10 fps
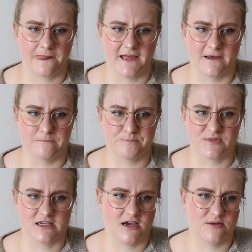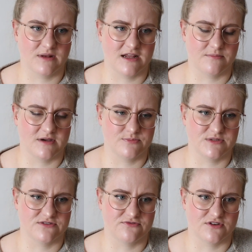the yarn blend might
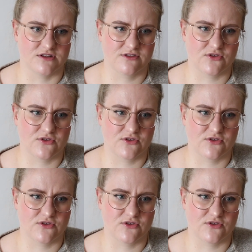be different.